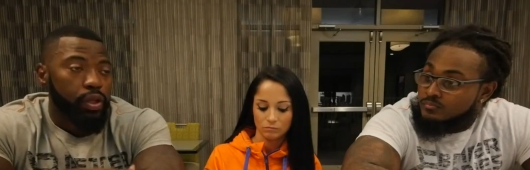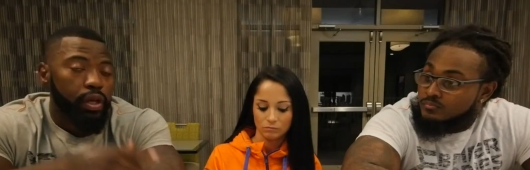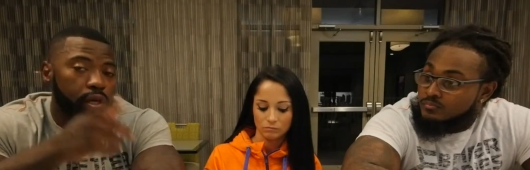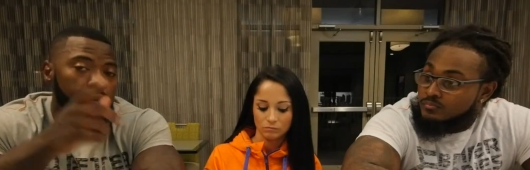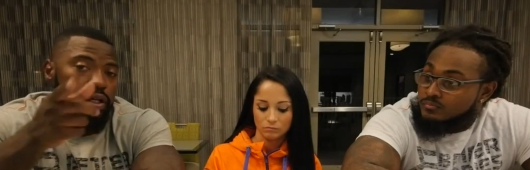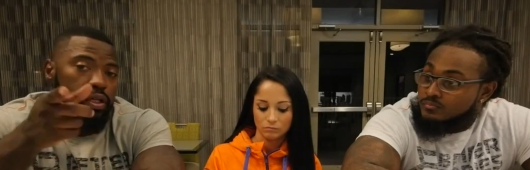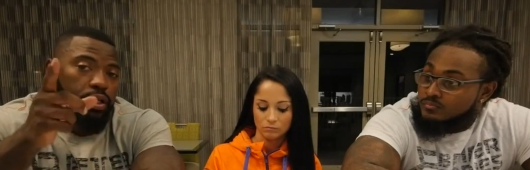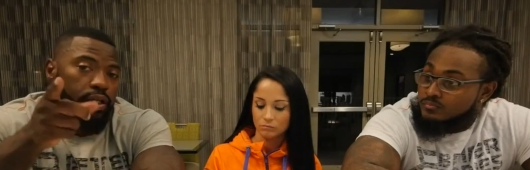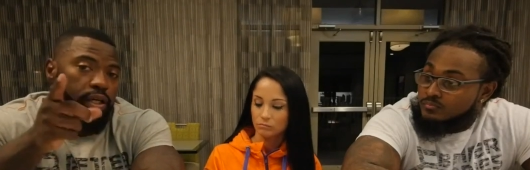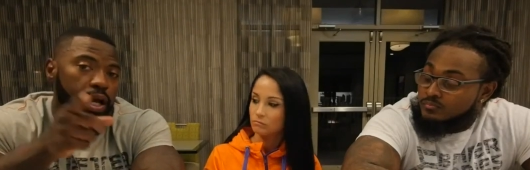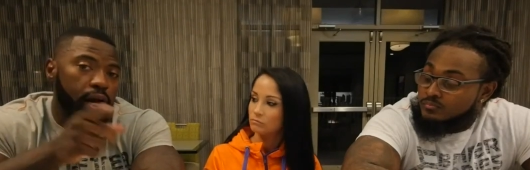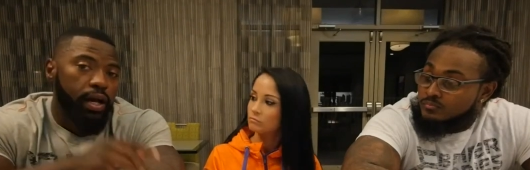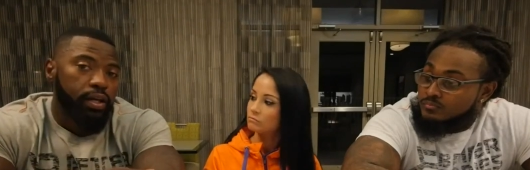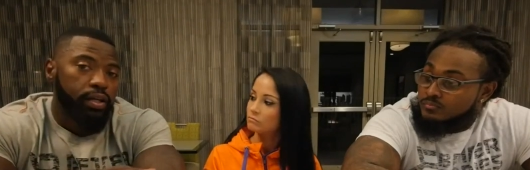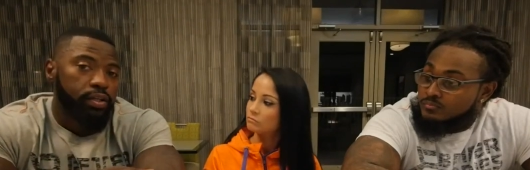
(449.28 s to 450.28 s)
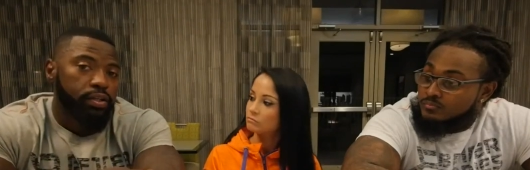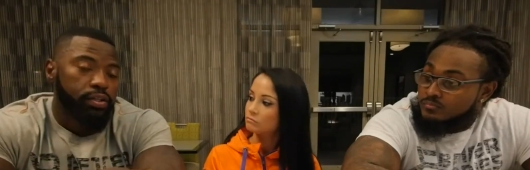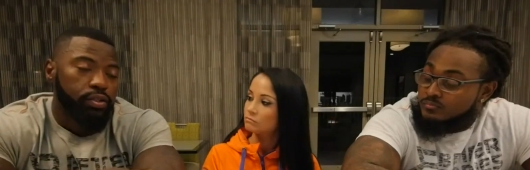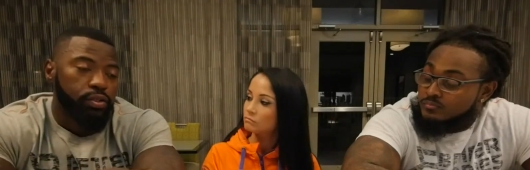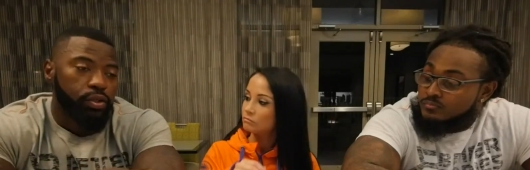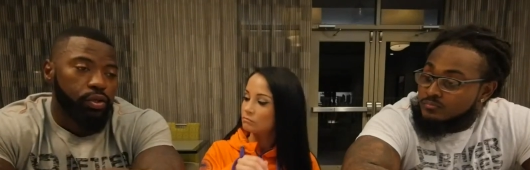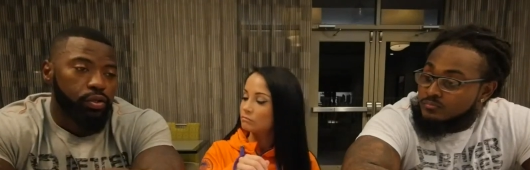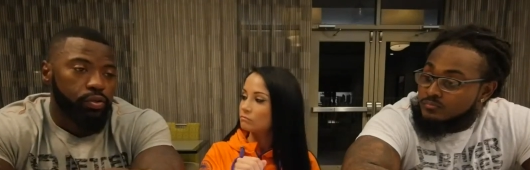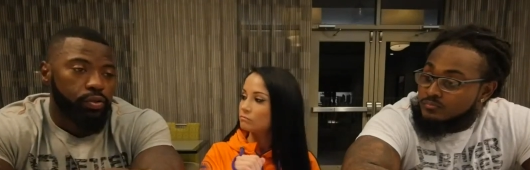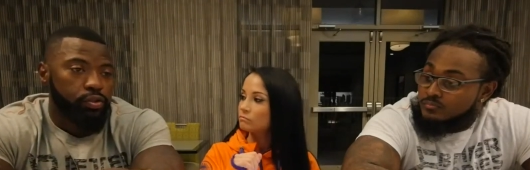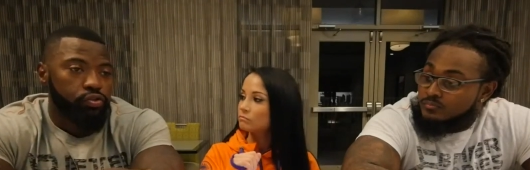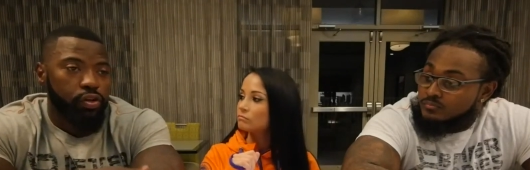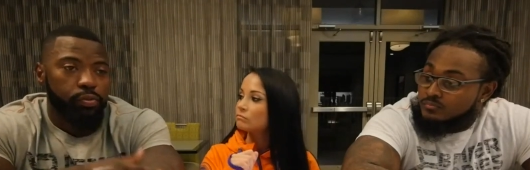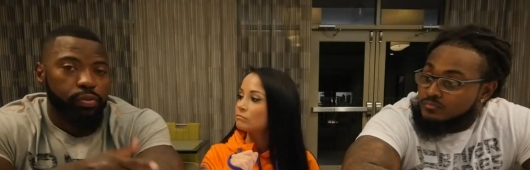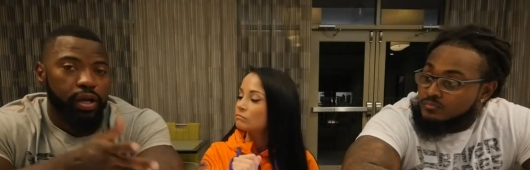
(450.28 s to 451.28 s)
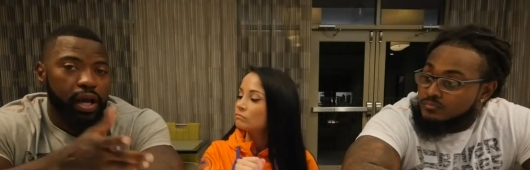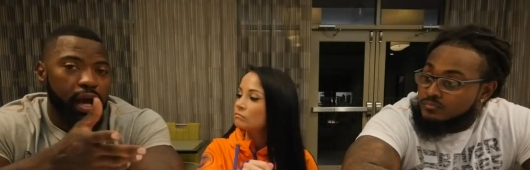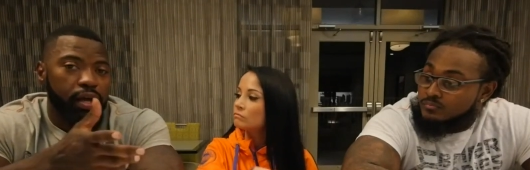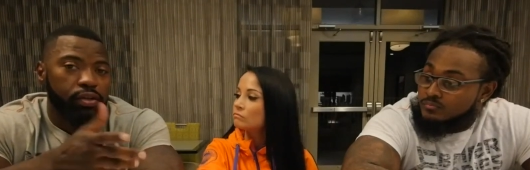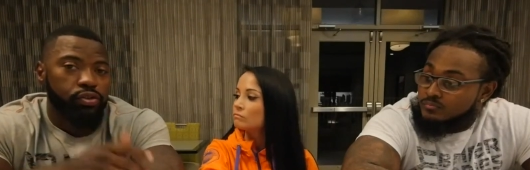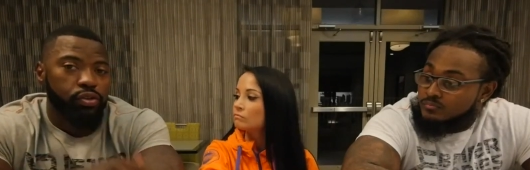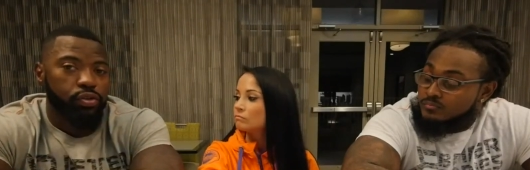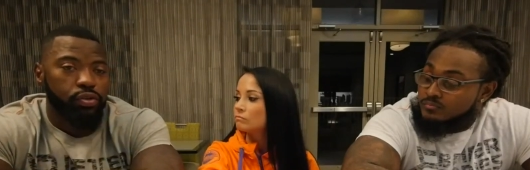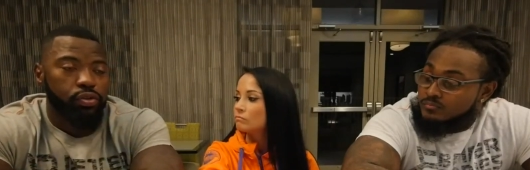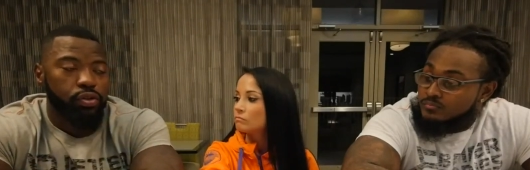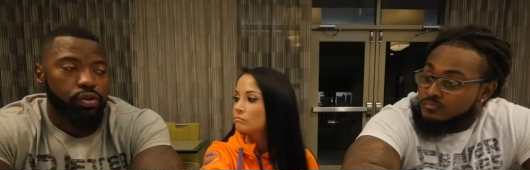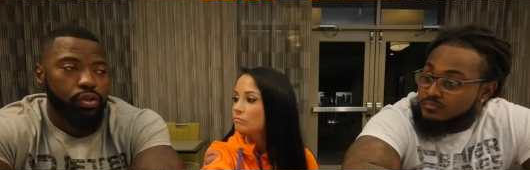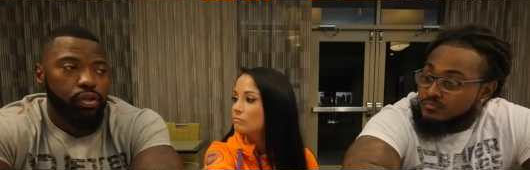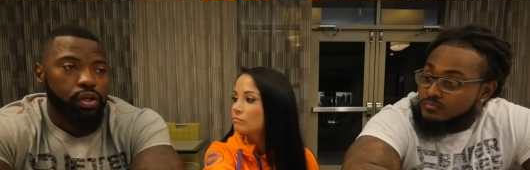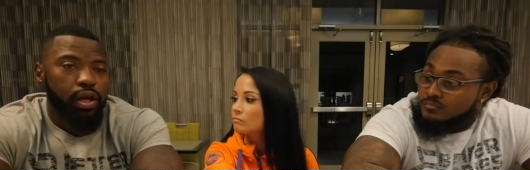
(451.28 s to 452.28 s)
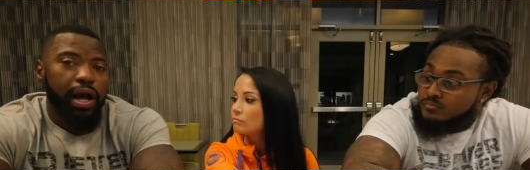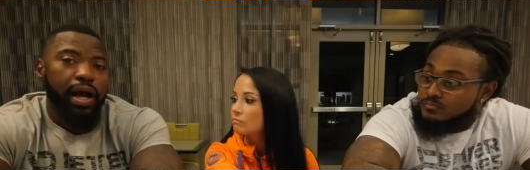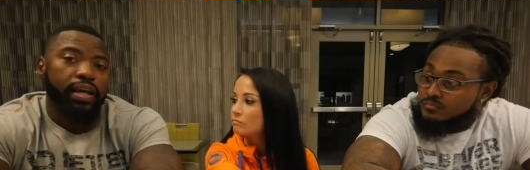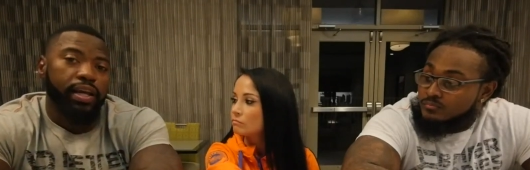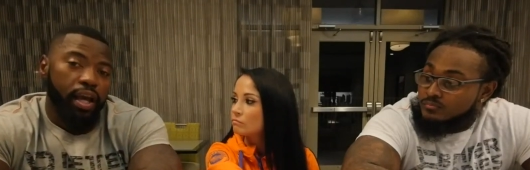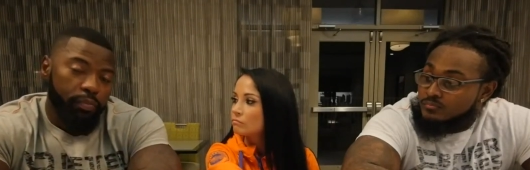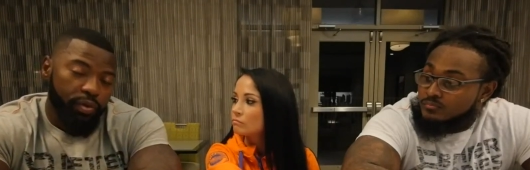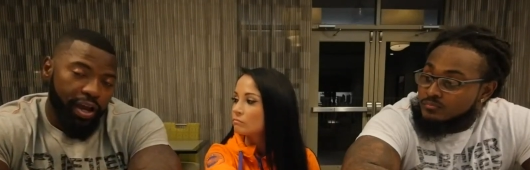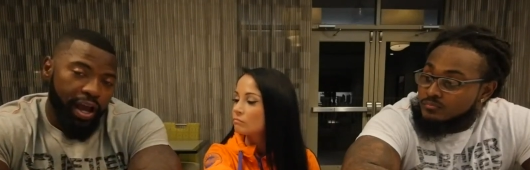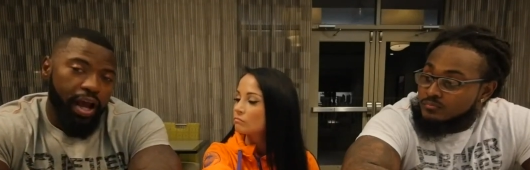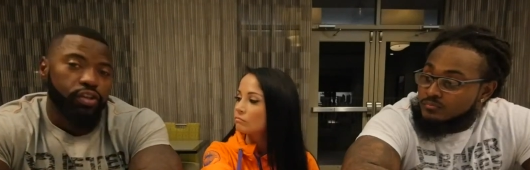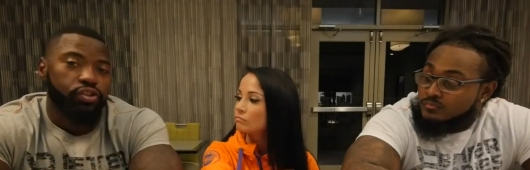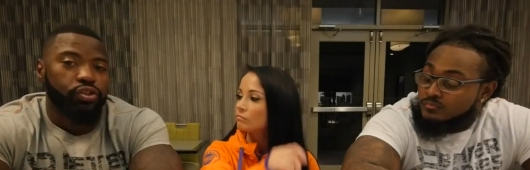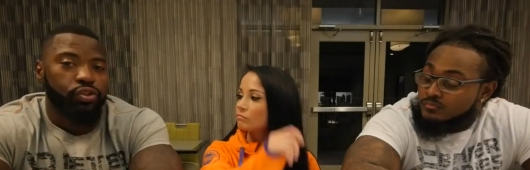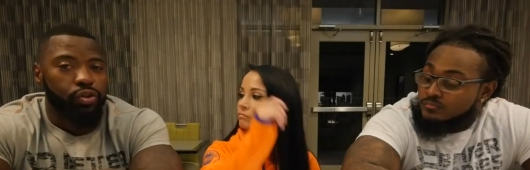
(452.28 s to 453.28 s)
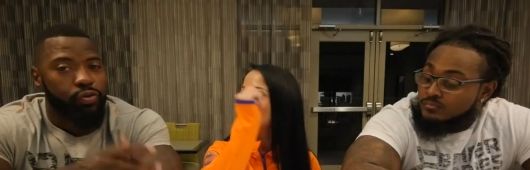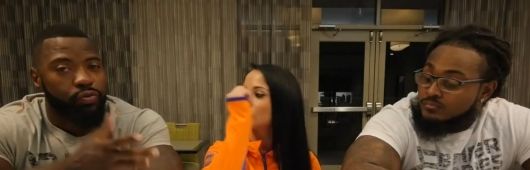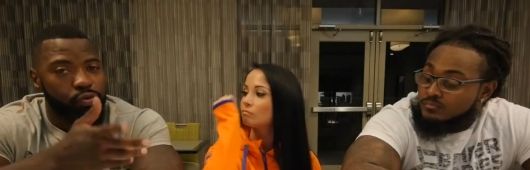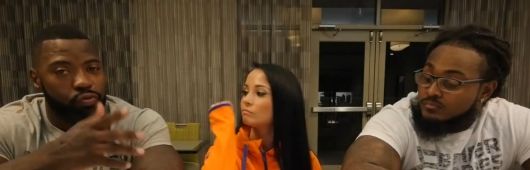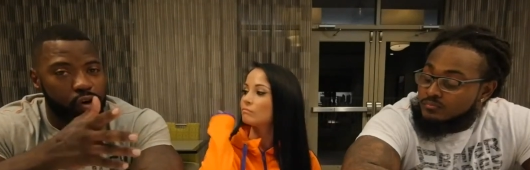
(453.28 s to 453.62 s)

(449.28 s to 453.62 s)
Speaker 1: and a good guy, you know? I'm not trying to be an asshole. I can't be an asshole if you